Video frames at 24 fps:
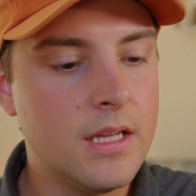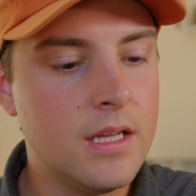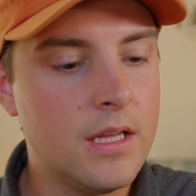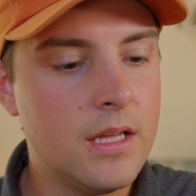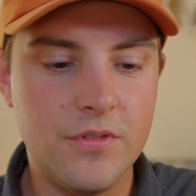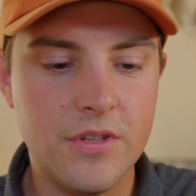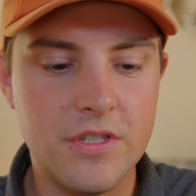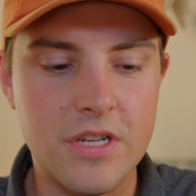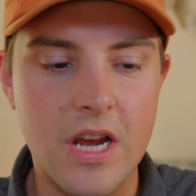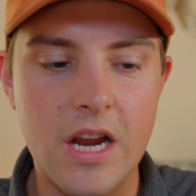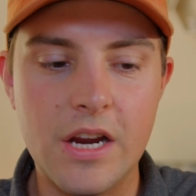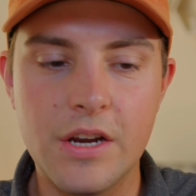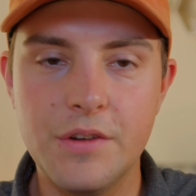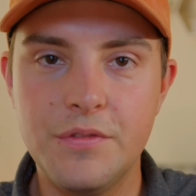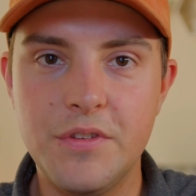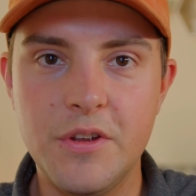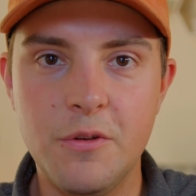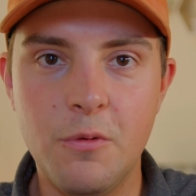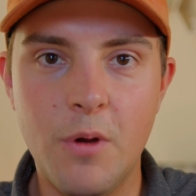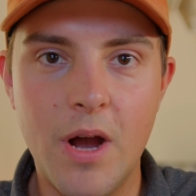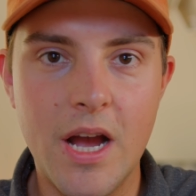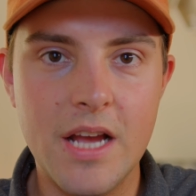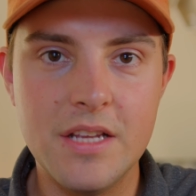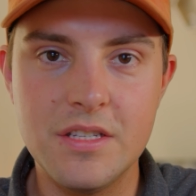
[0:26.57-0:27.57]
Photography
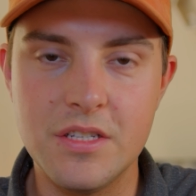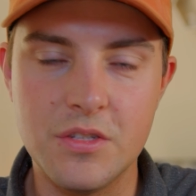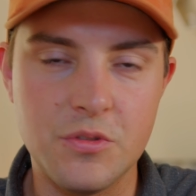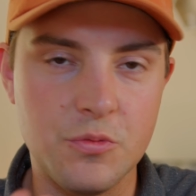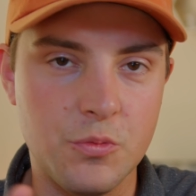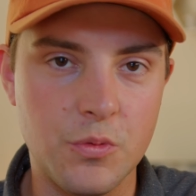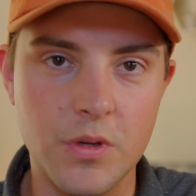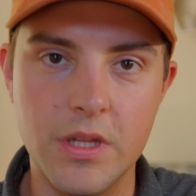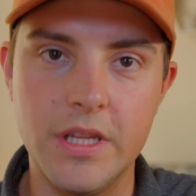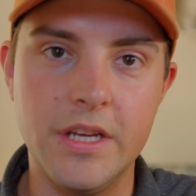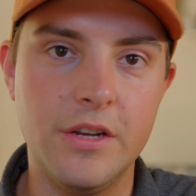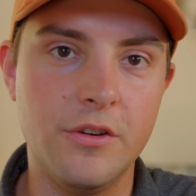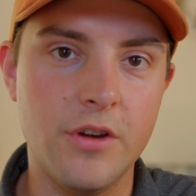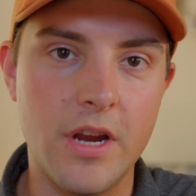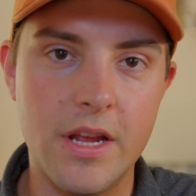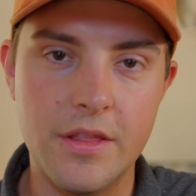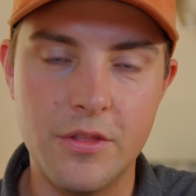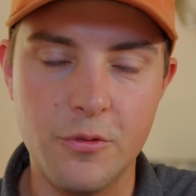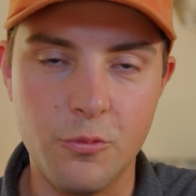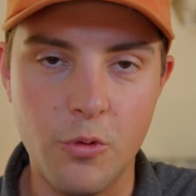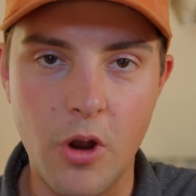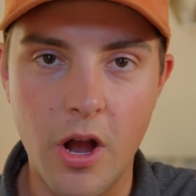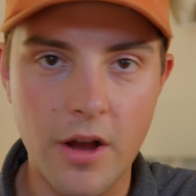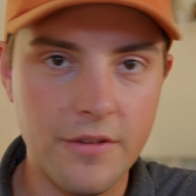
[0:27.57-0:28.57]
wise, it's really great.
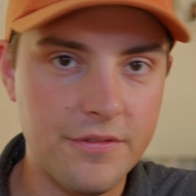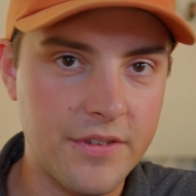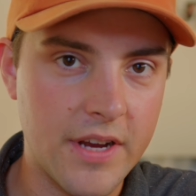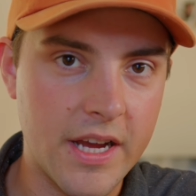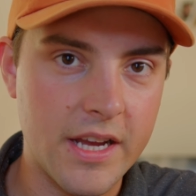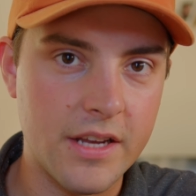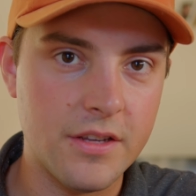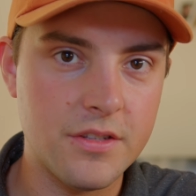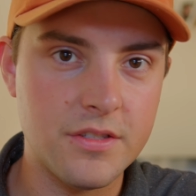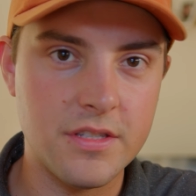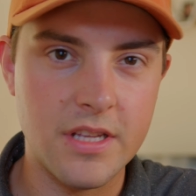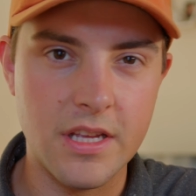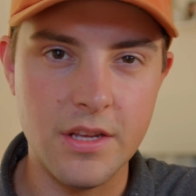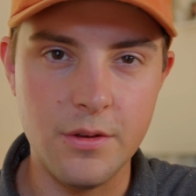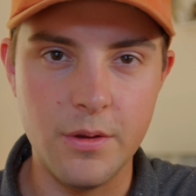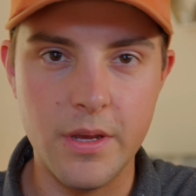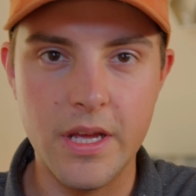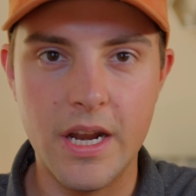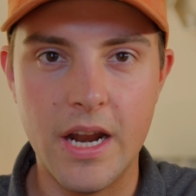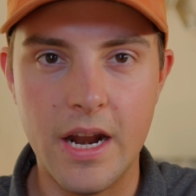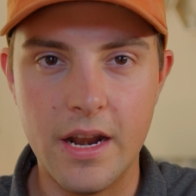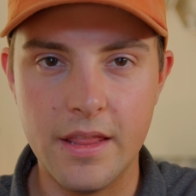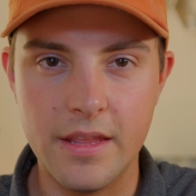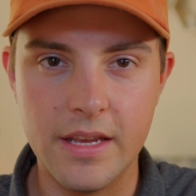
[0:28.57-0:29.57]
The raw files that you
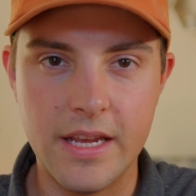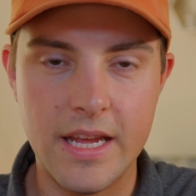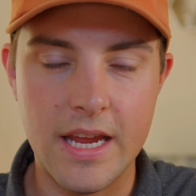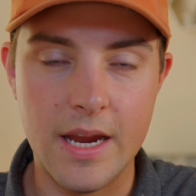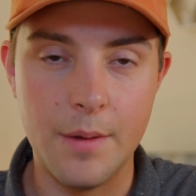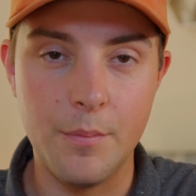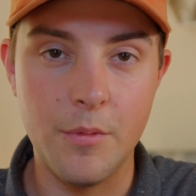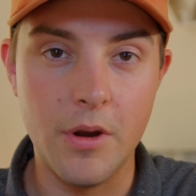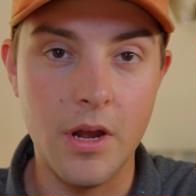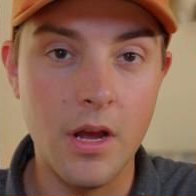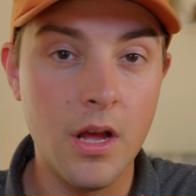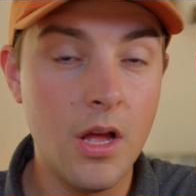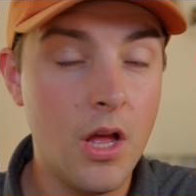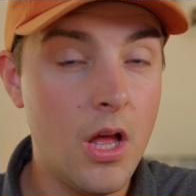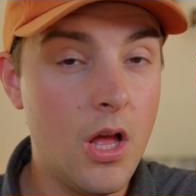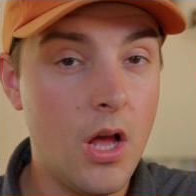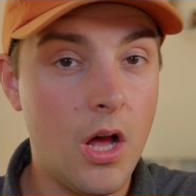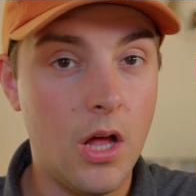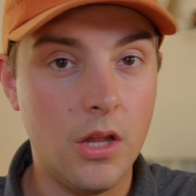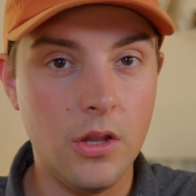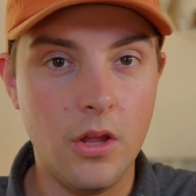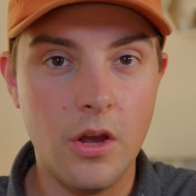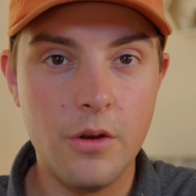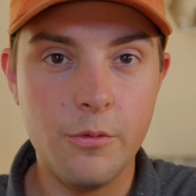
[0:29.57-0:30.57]
get out of the camera,
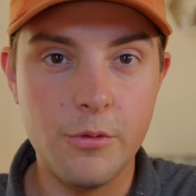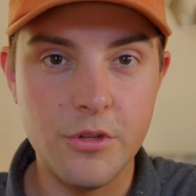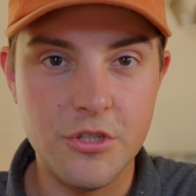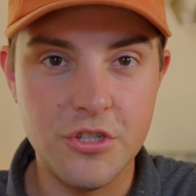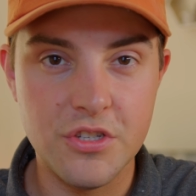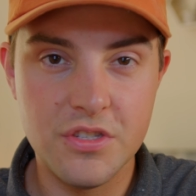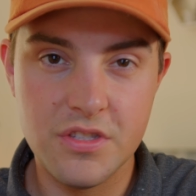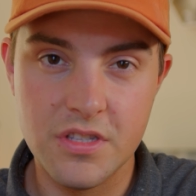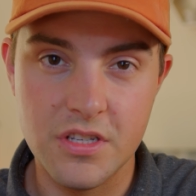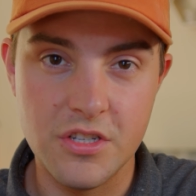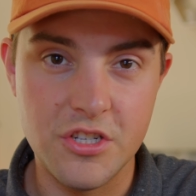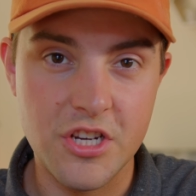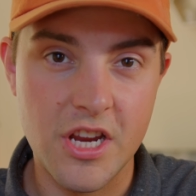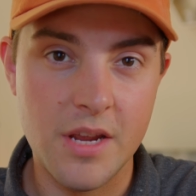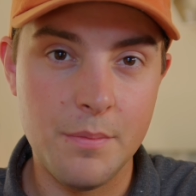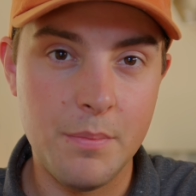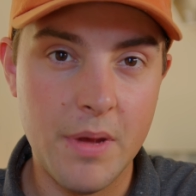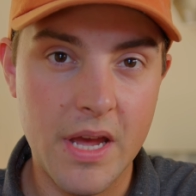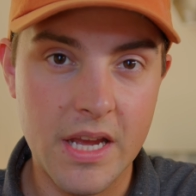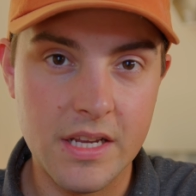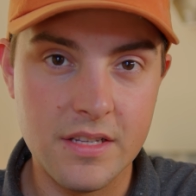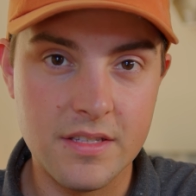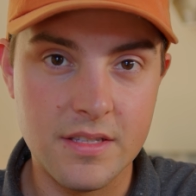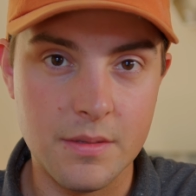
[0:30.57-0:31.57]
along with just the
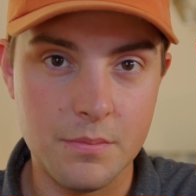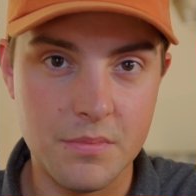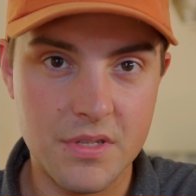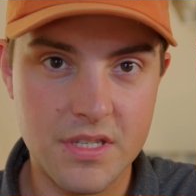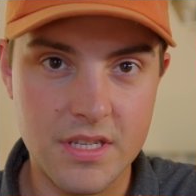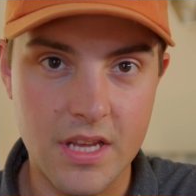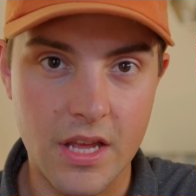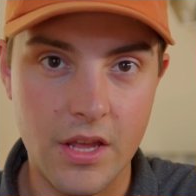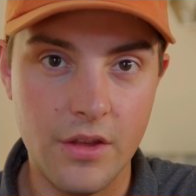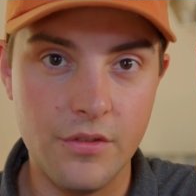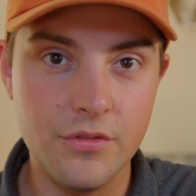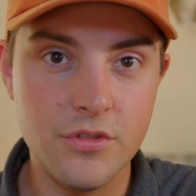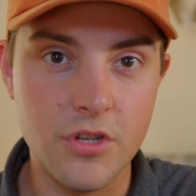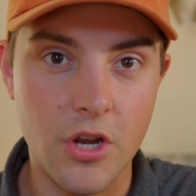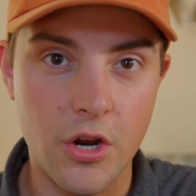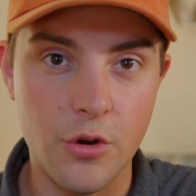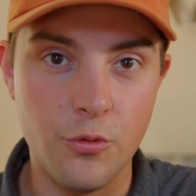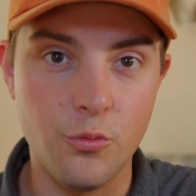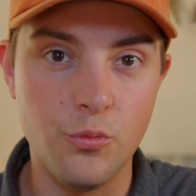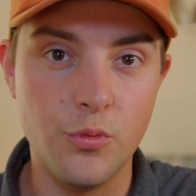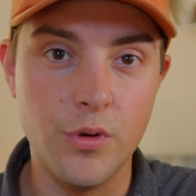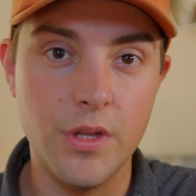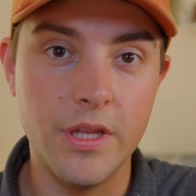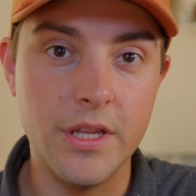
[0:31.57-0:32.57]
JPEGs themselves, are
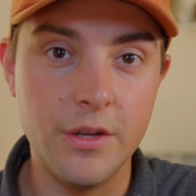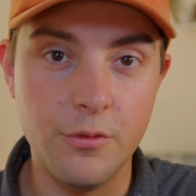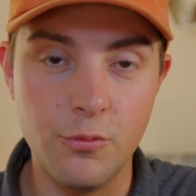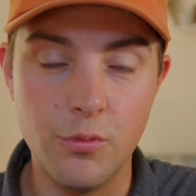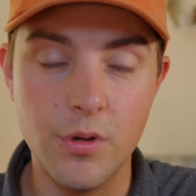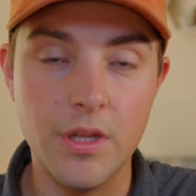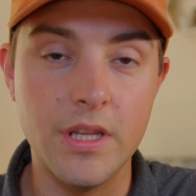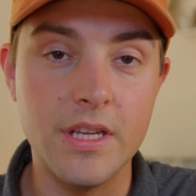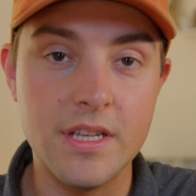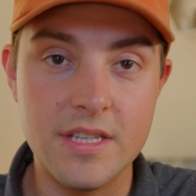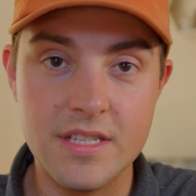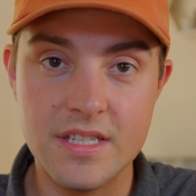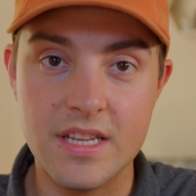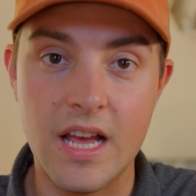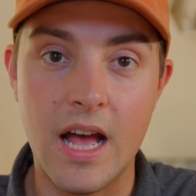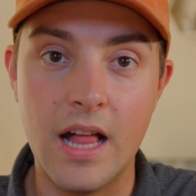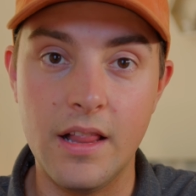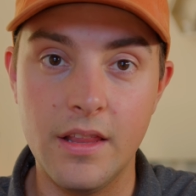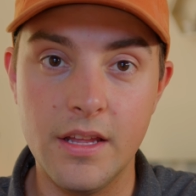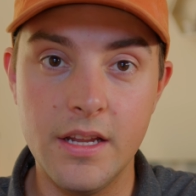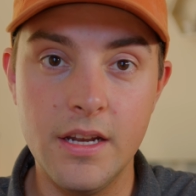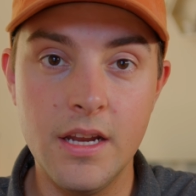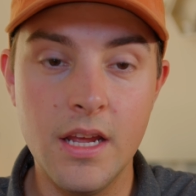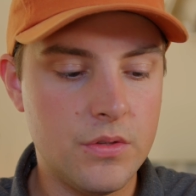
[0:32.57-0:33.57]
really
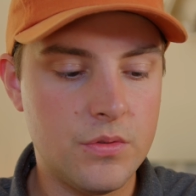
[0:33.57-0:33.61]
solid.